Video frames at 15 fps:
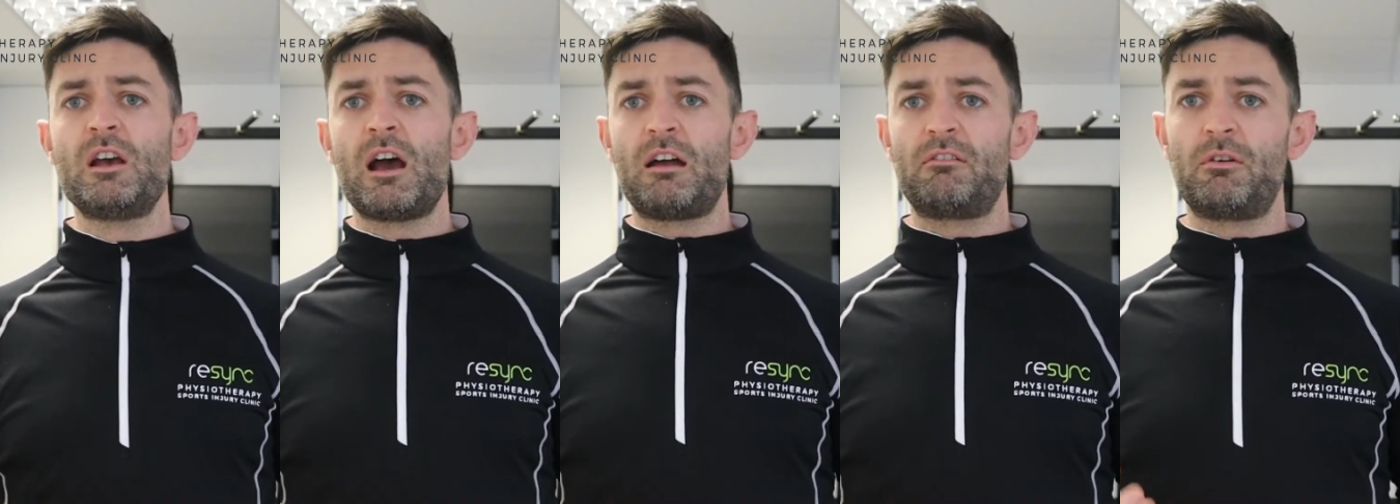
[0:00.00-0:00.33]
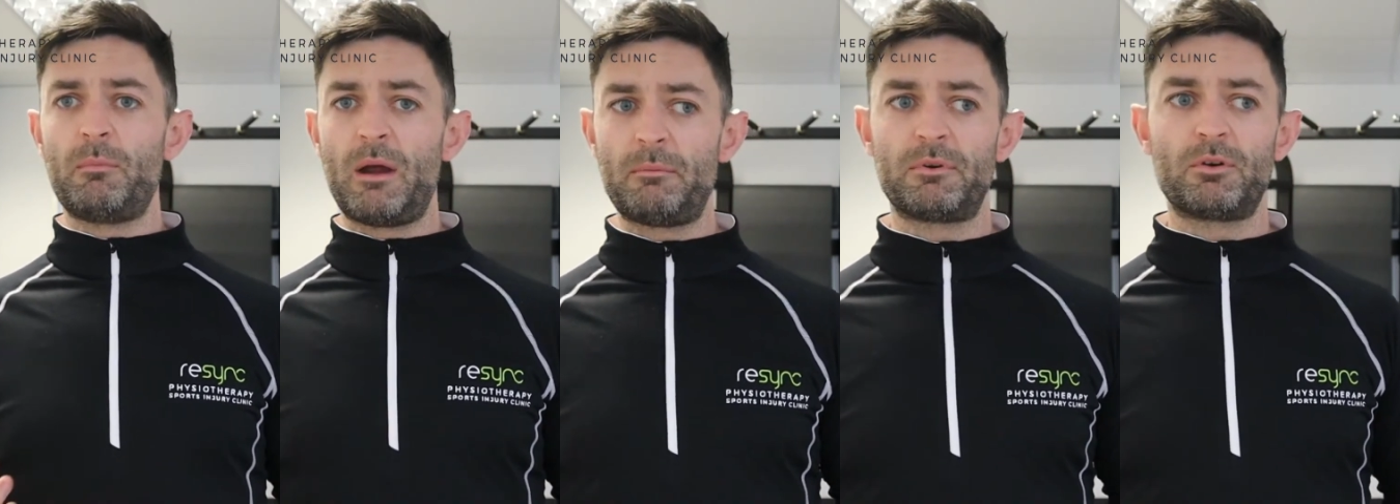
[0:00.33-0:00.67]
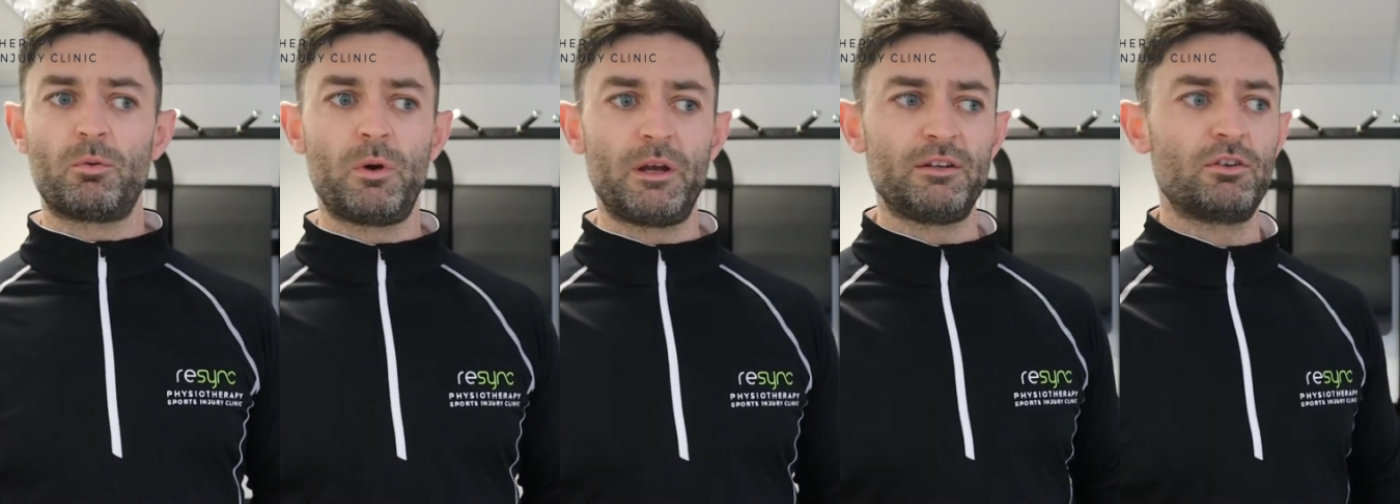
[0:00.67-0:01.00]
And remember,
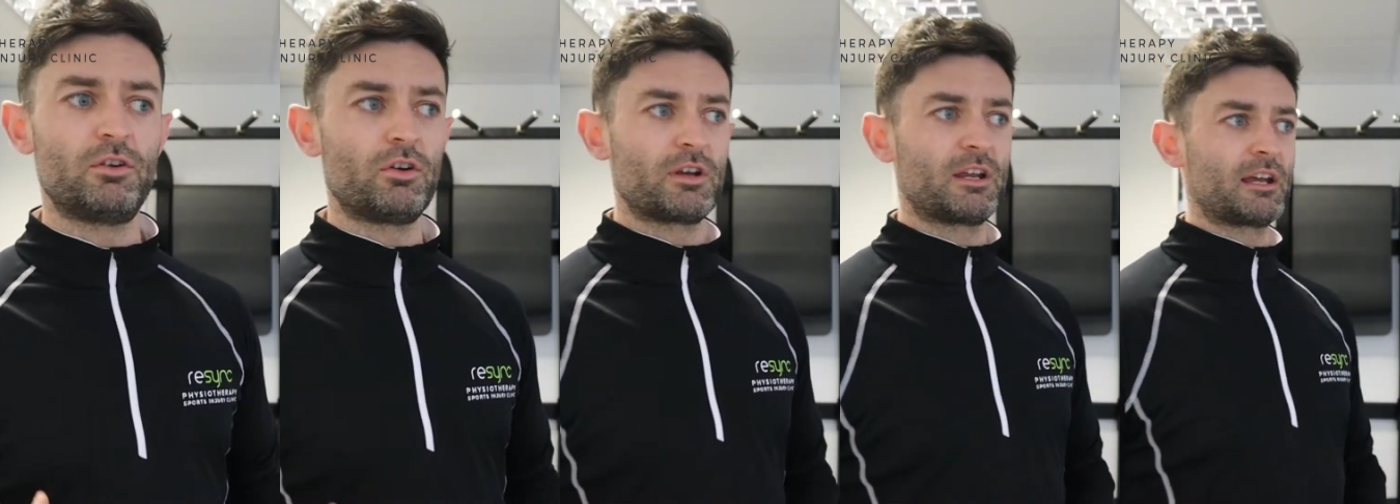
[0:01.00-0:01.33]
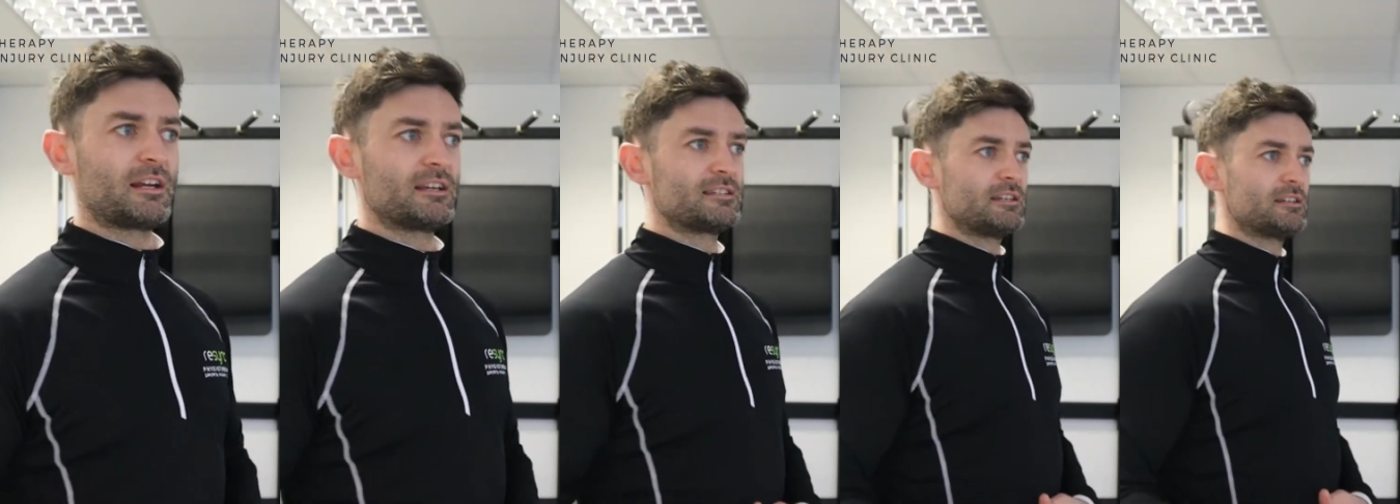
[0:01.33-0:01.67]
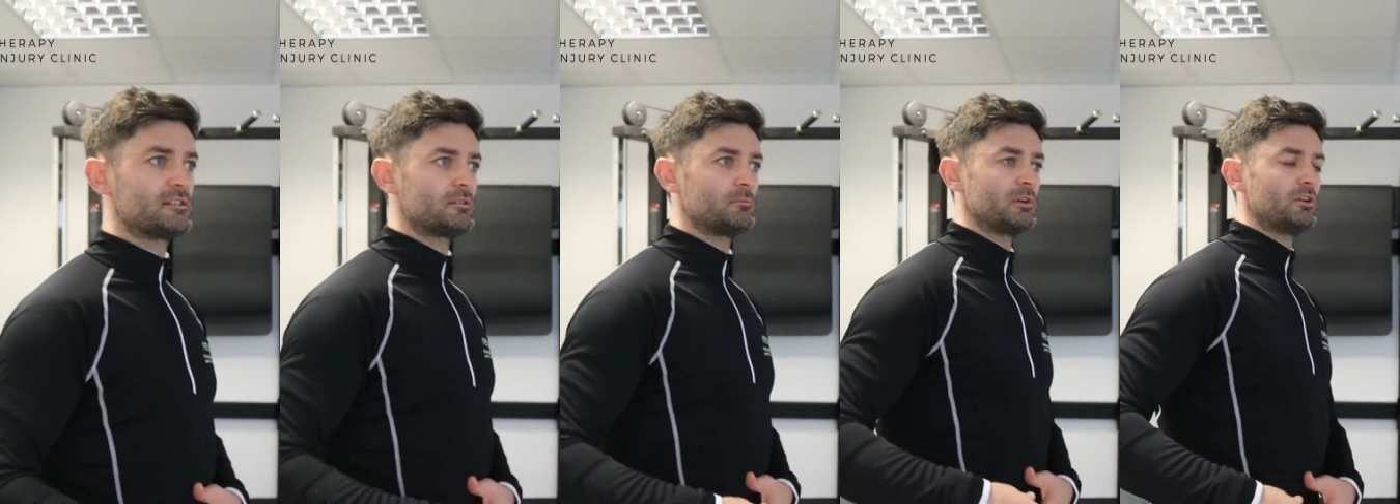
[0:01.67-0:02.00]
when you're looking at a
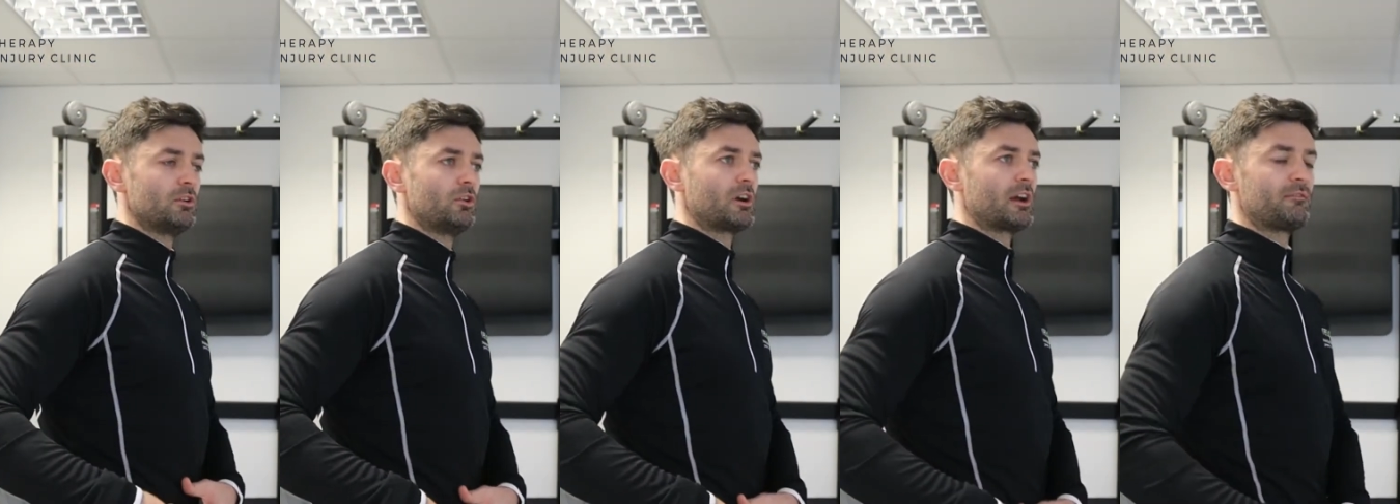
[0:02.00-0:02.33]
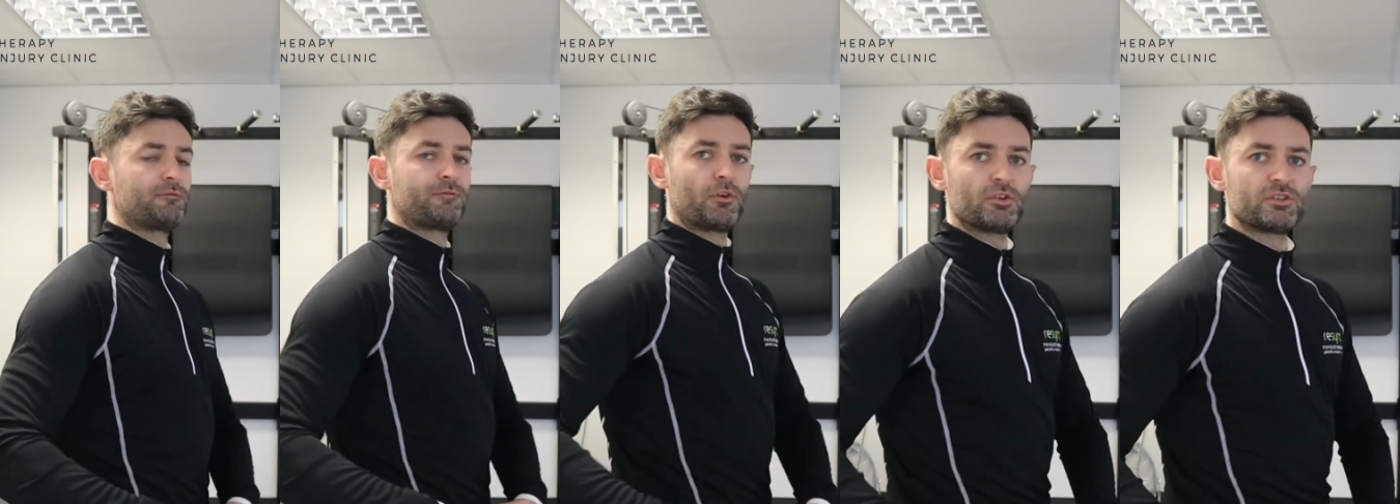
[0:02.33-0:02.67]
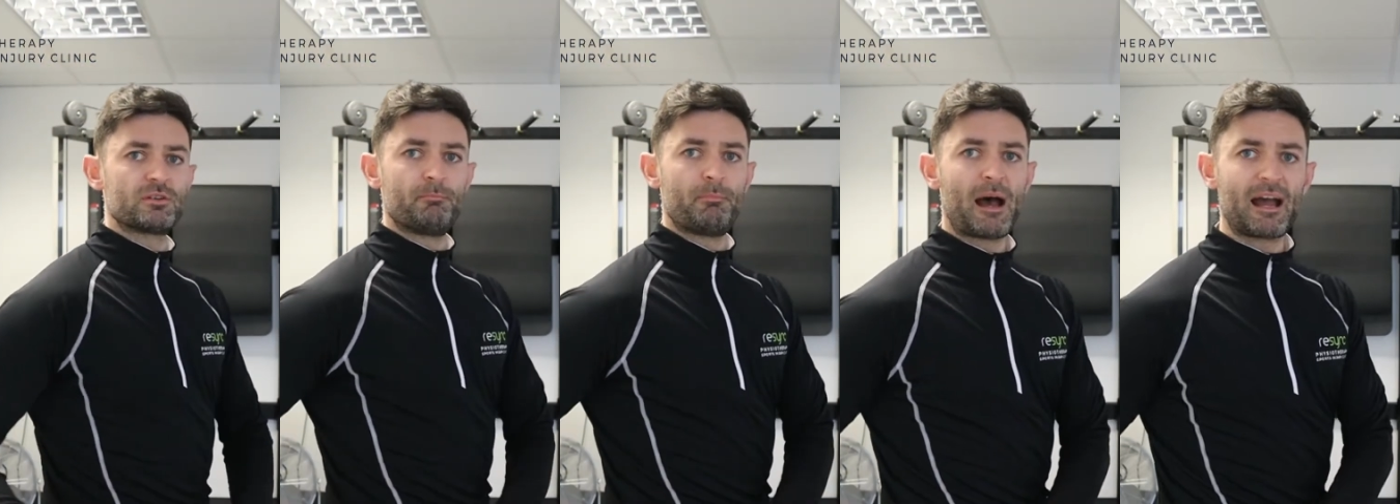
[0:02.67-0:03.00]
system, you look at
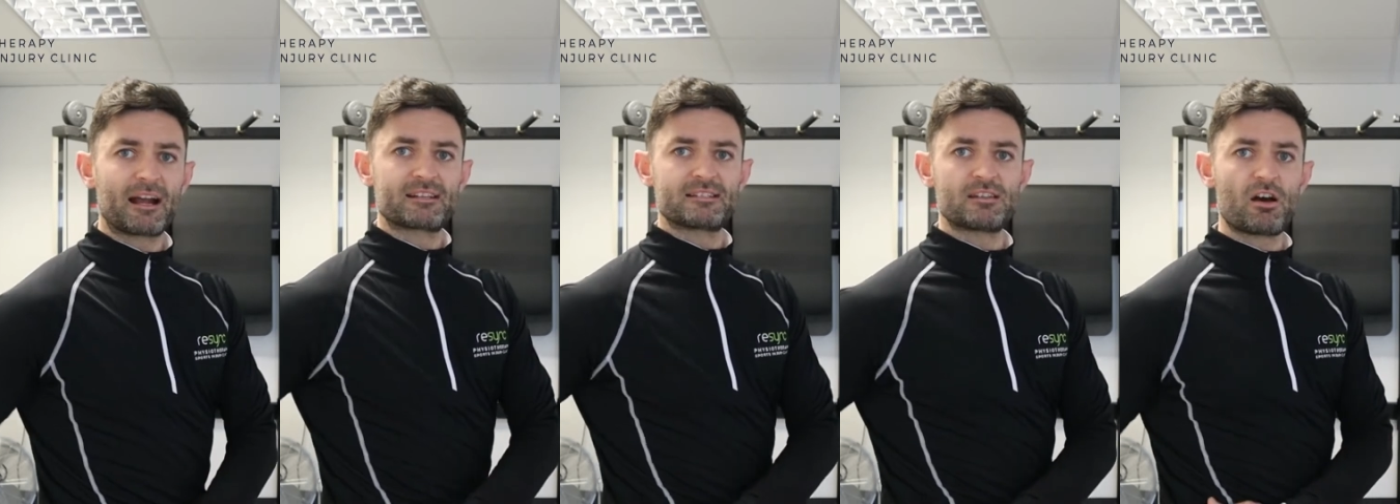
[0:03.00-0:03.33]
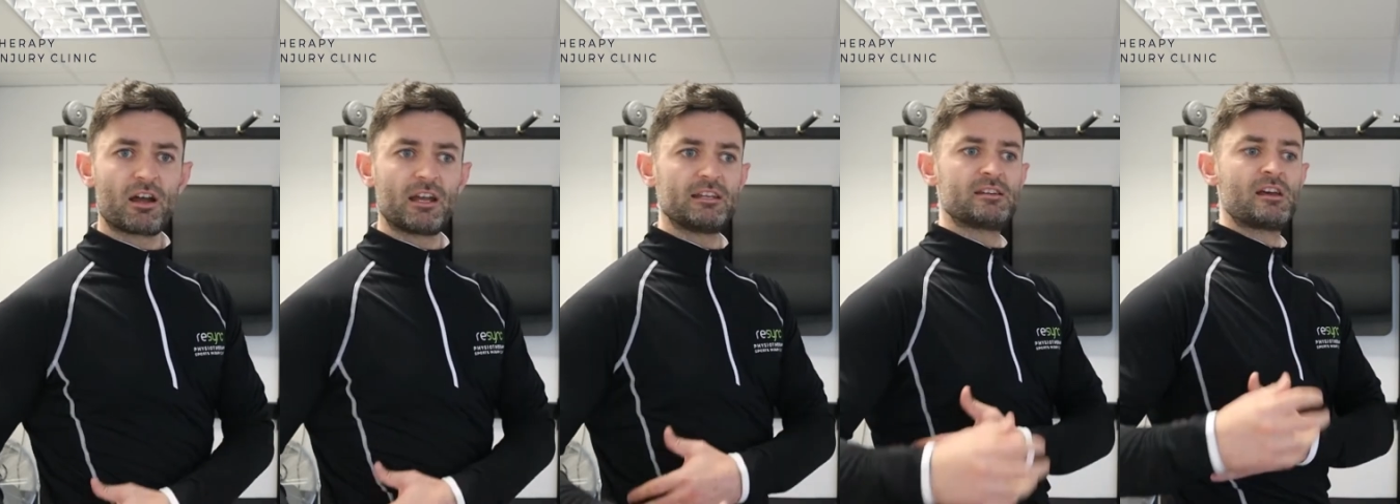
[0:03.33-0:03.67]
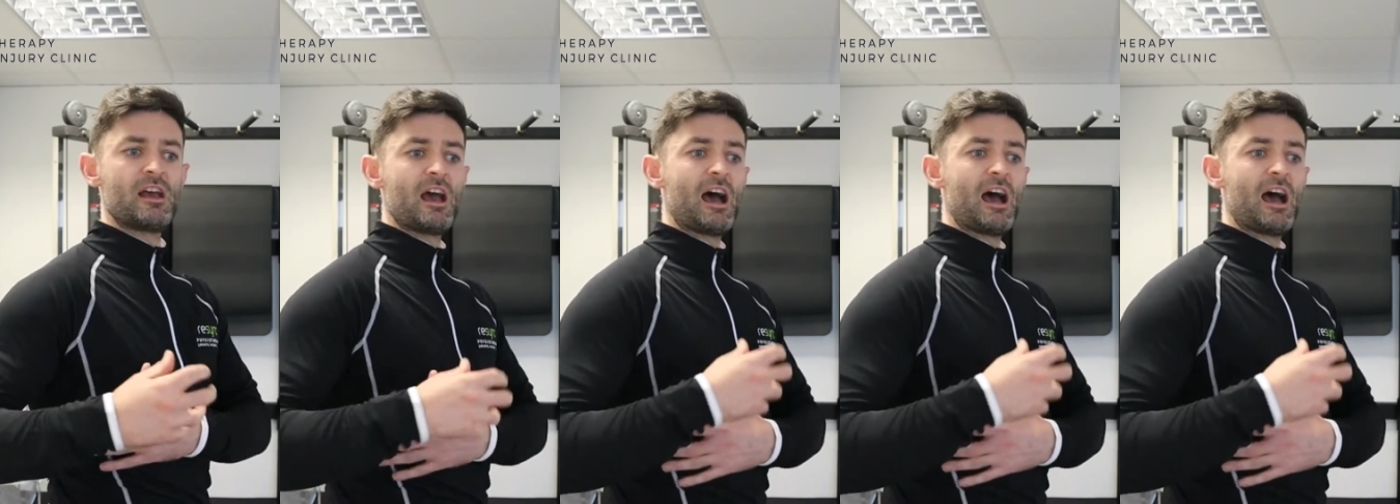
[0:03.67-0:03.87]
front, back, side,